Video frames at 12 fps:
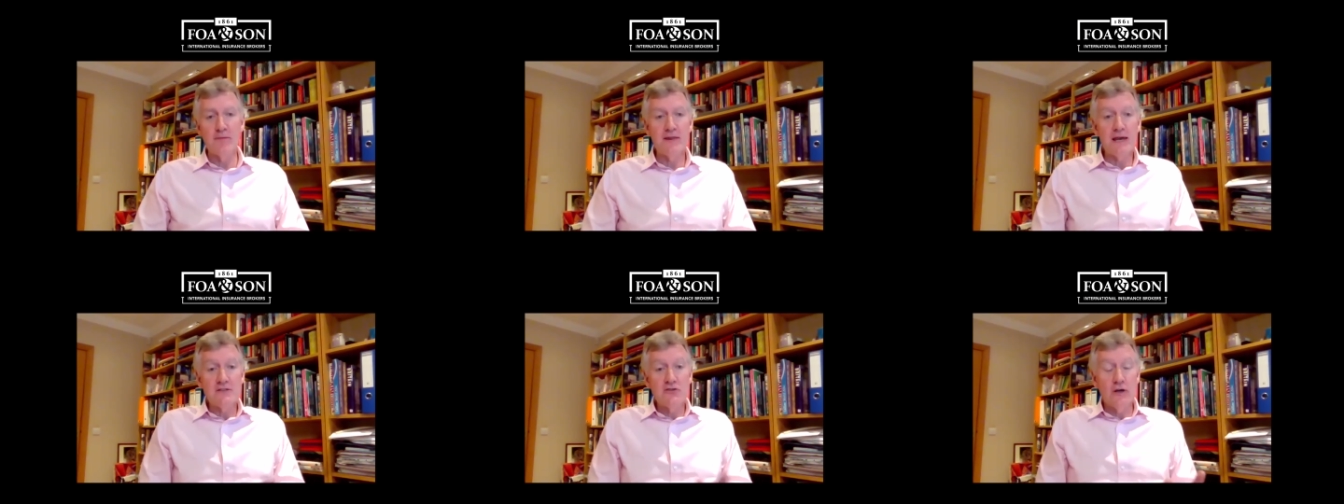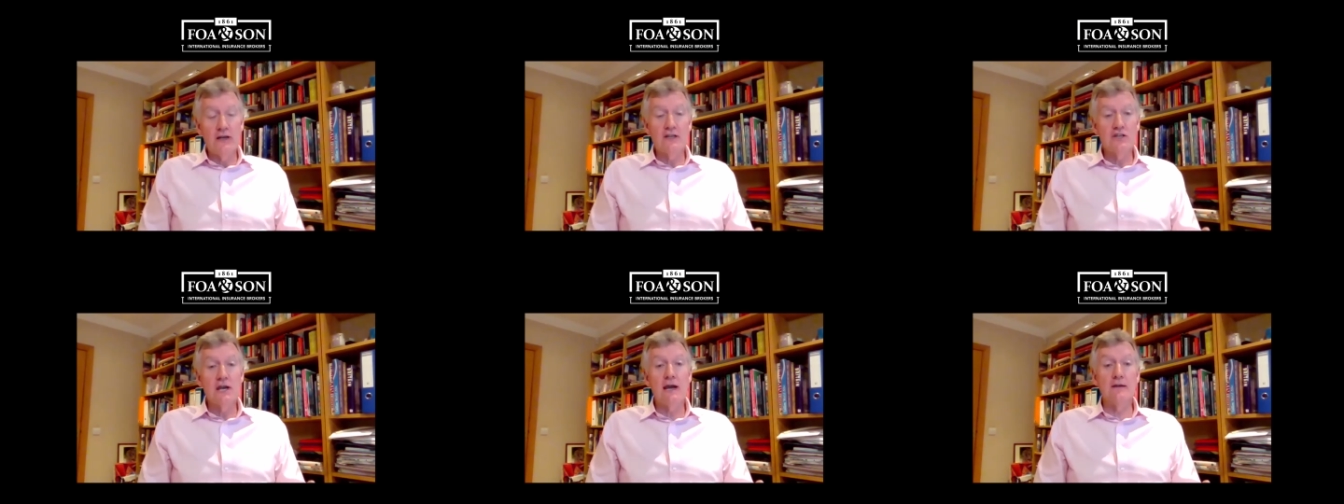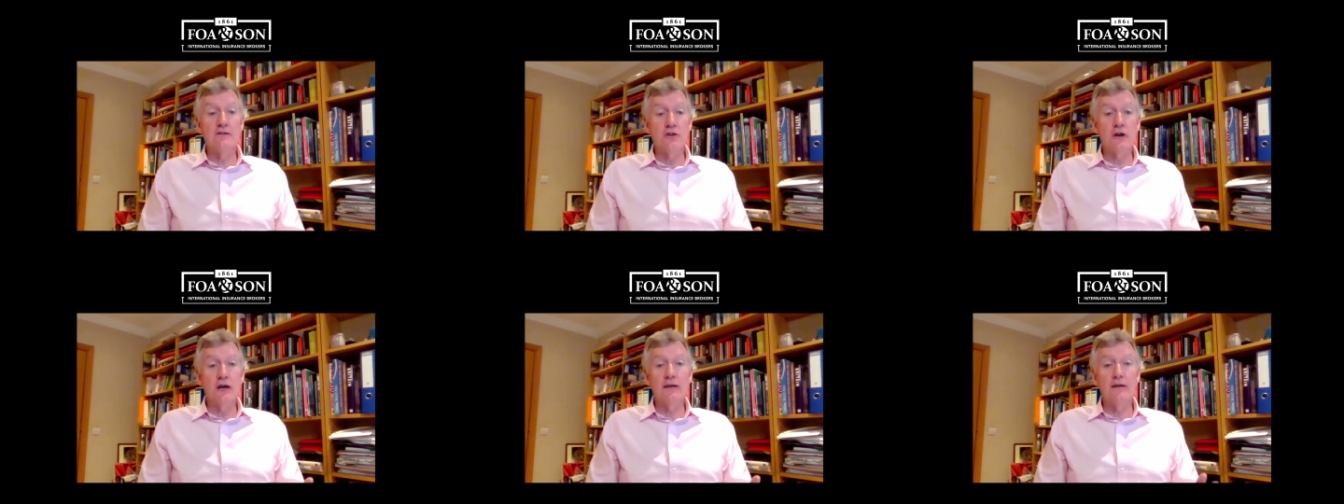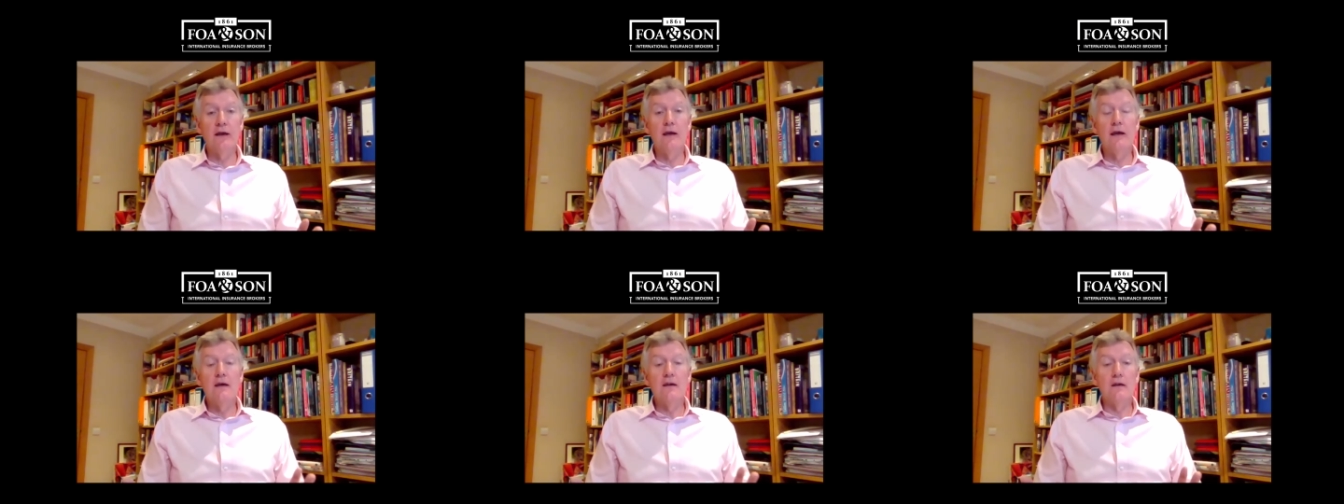But that's not going to change, right?
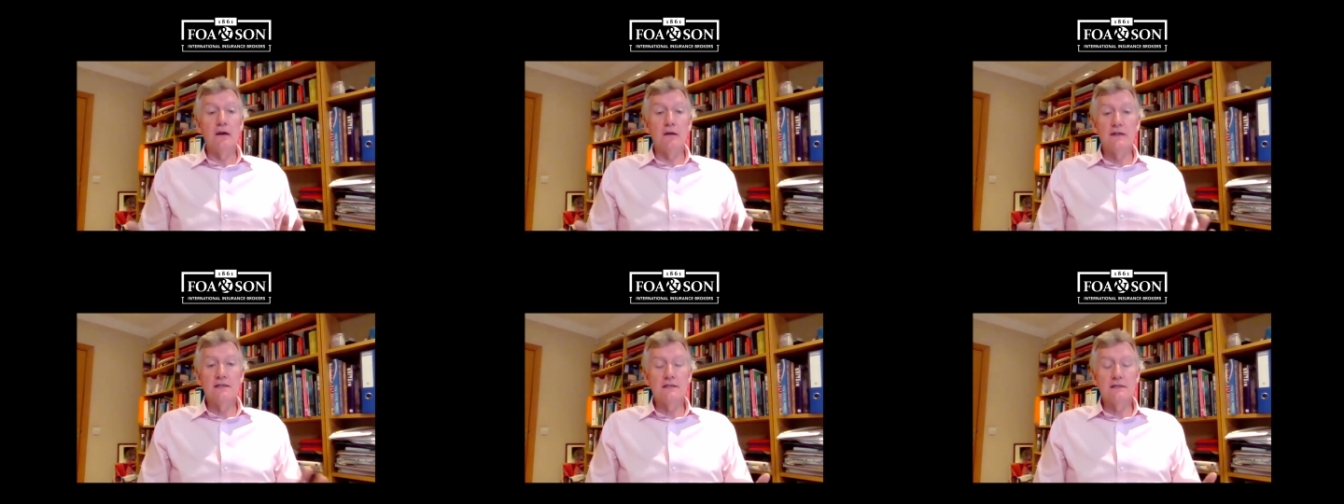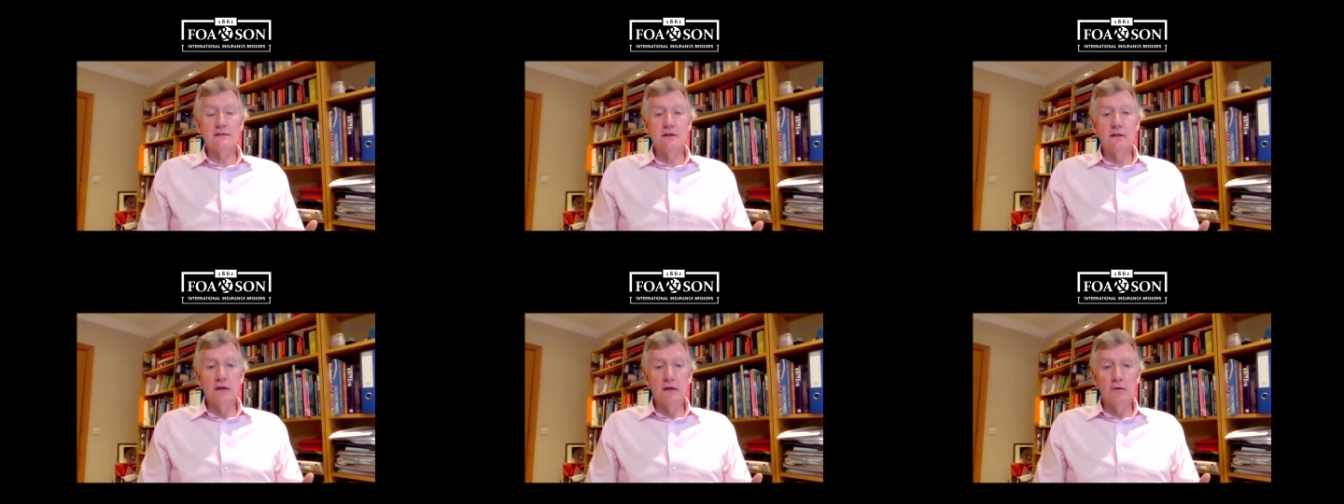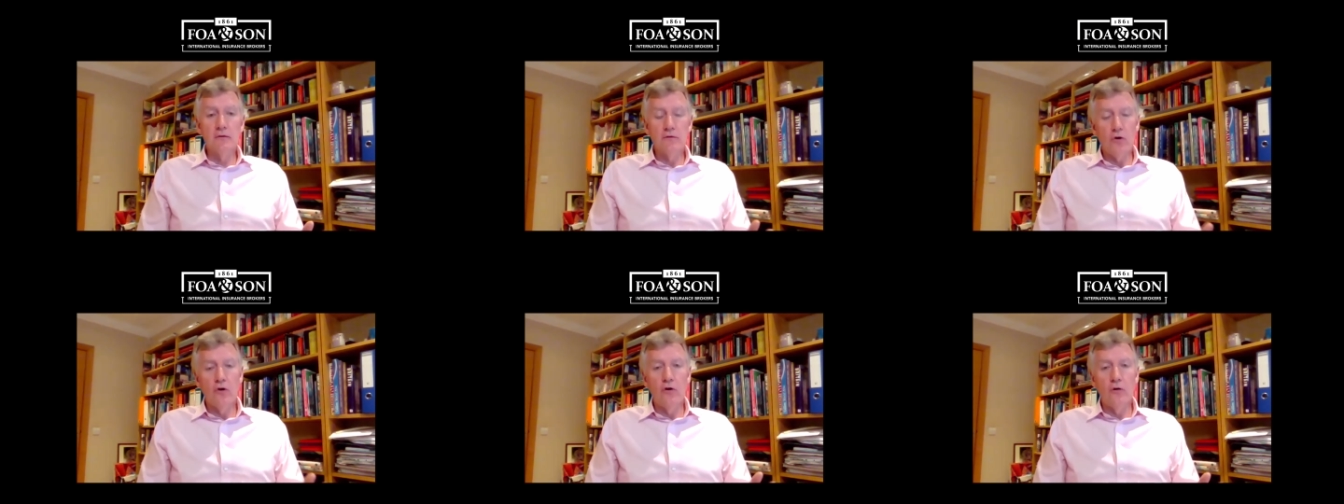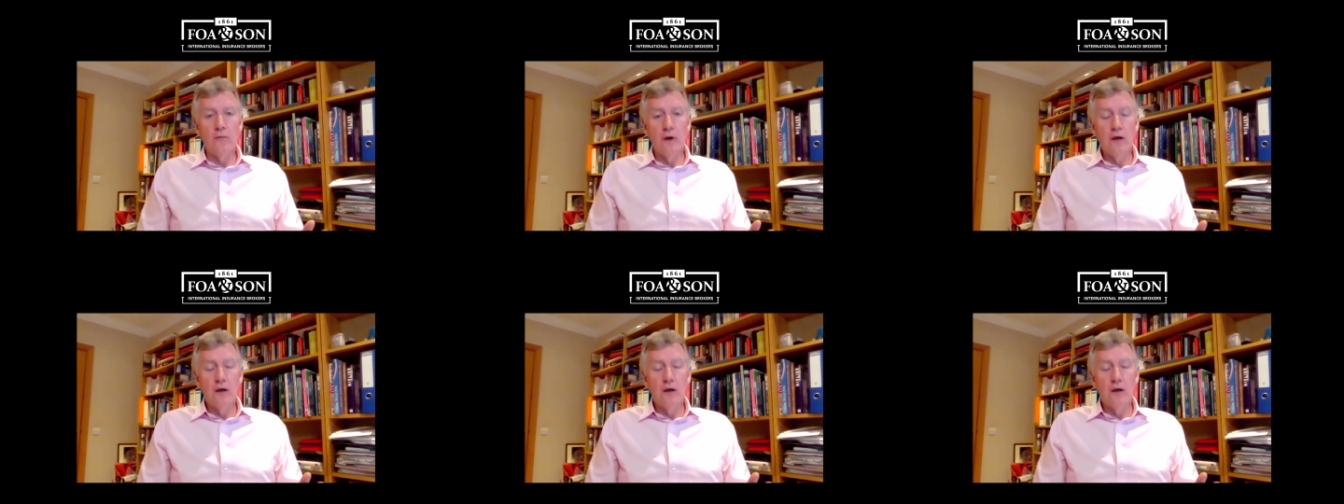This is the new norm.